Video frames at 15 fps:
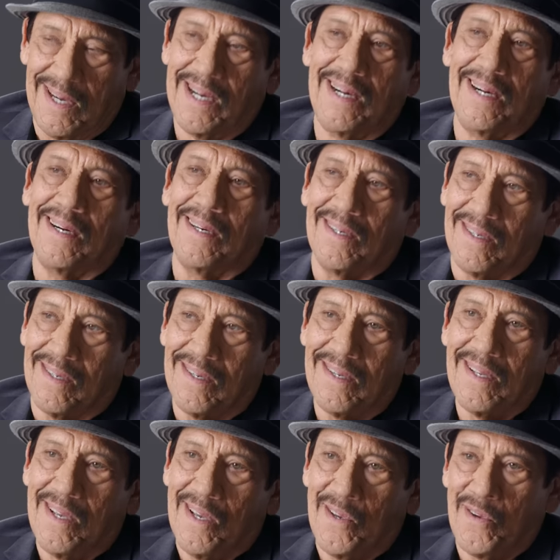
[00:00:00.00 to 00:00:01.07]
wow,
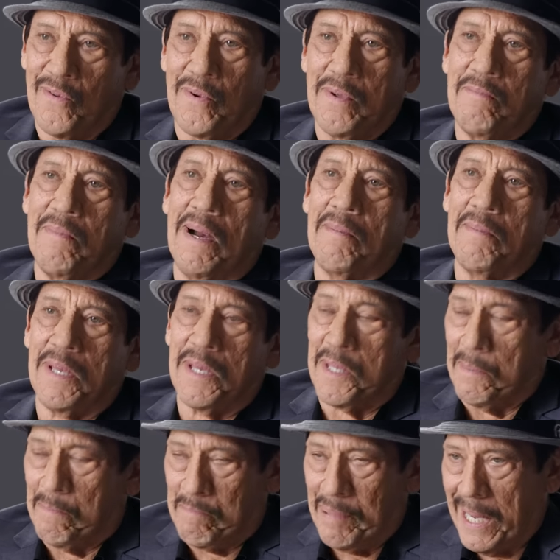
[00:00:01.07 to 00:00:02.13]
you remind me of
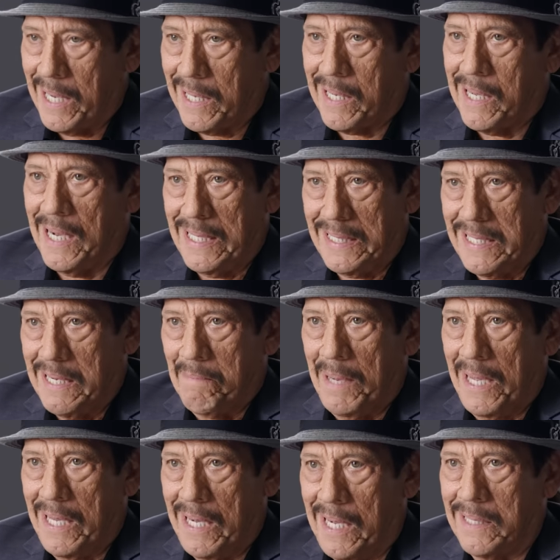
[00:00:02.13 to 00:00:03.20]
the bad guys in
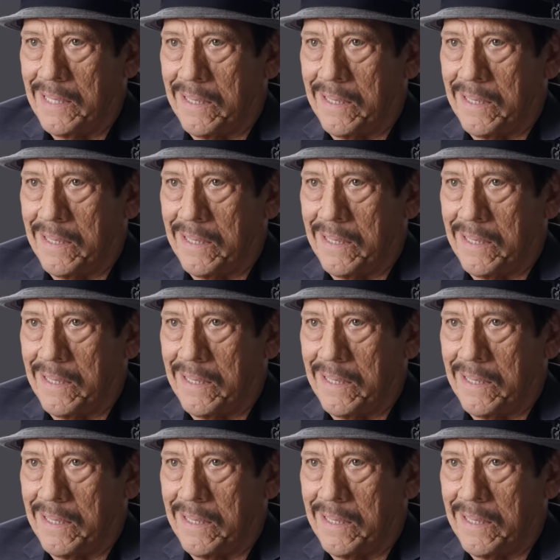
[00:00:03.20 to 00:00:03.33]
my high